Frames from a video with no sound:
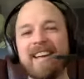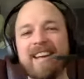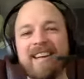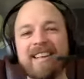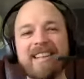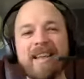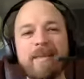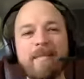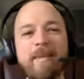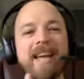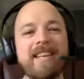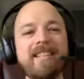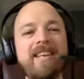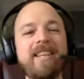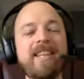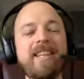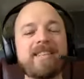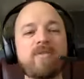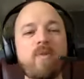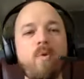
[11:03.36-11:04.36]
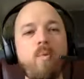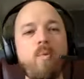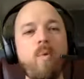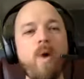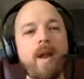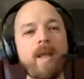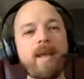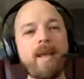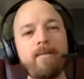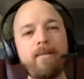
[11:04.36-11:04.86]
Let me ask you this:
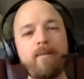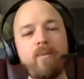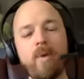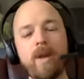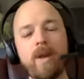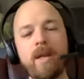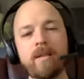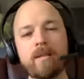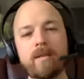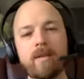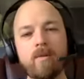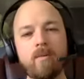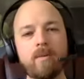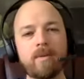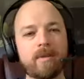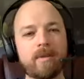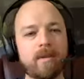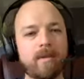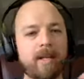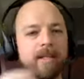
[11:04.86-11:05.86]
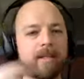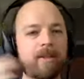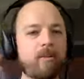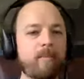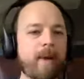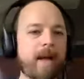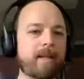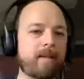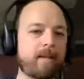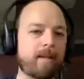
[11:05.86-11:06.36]
what if we? So let's go
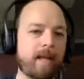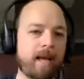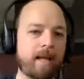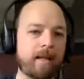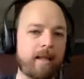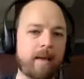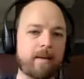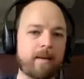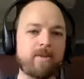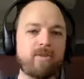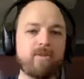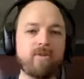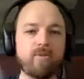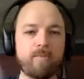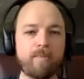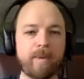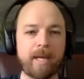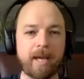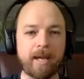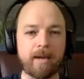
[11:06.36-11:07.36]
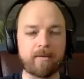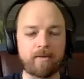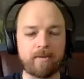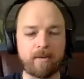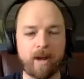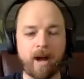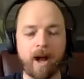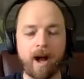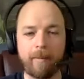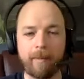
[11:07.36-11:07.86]
back to that new beginner to
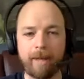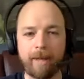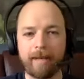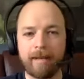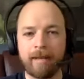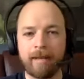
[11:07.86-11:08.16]
the hobby.